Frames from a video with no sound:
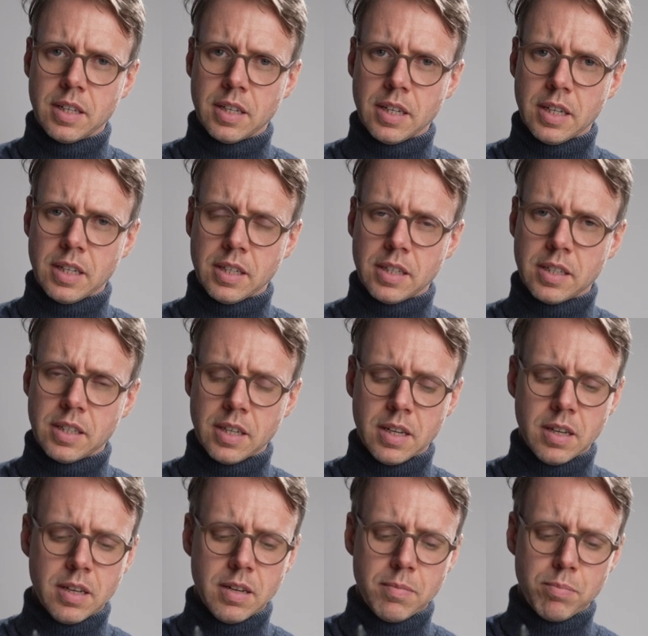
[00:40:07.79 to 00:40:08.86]
is
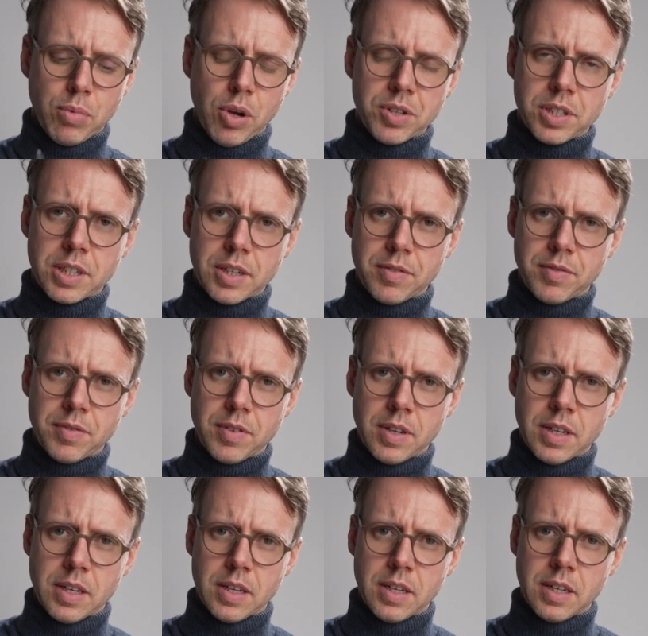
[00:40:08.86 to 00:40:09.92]
positive
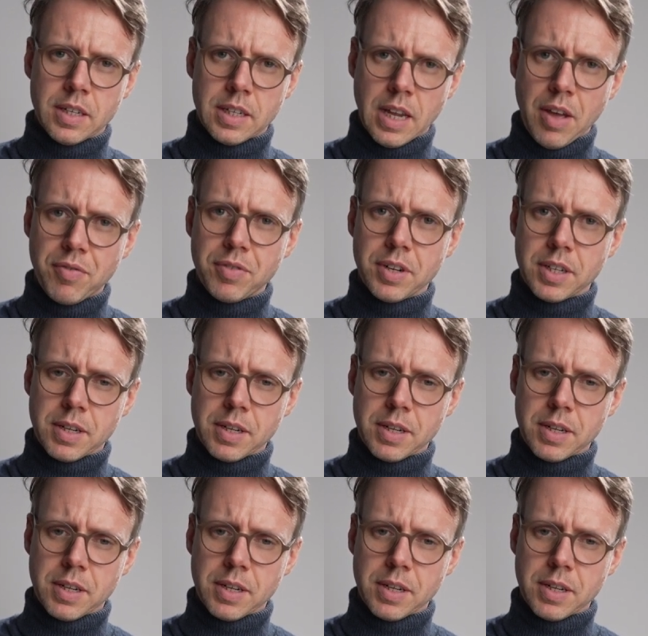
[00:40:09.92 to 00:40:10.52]
definite?